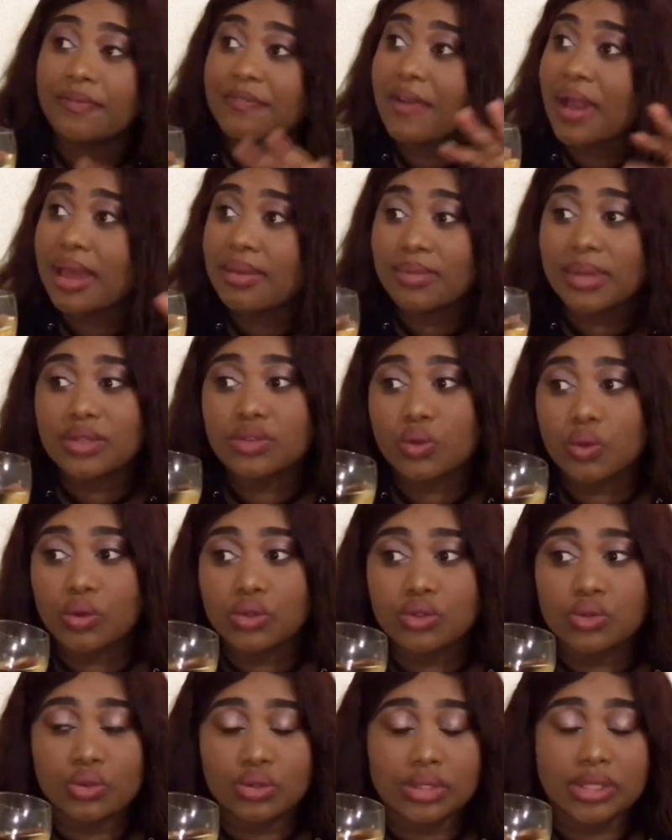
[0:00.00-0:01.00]
Fine, but go
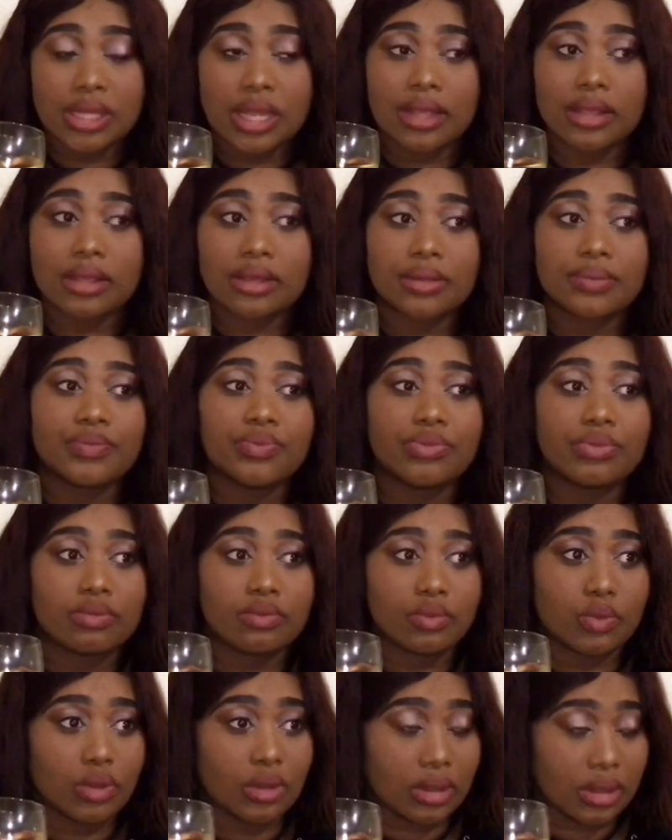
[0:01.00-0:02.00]
to psych.
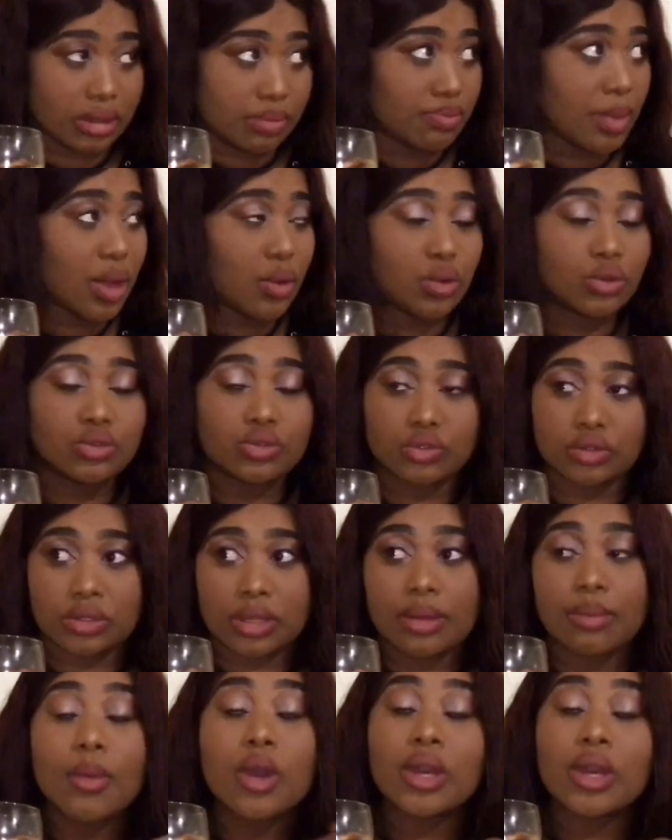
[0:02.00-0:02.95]
But go to psych.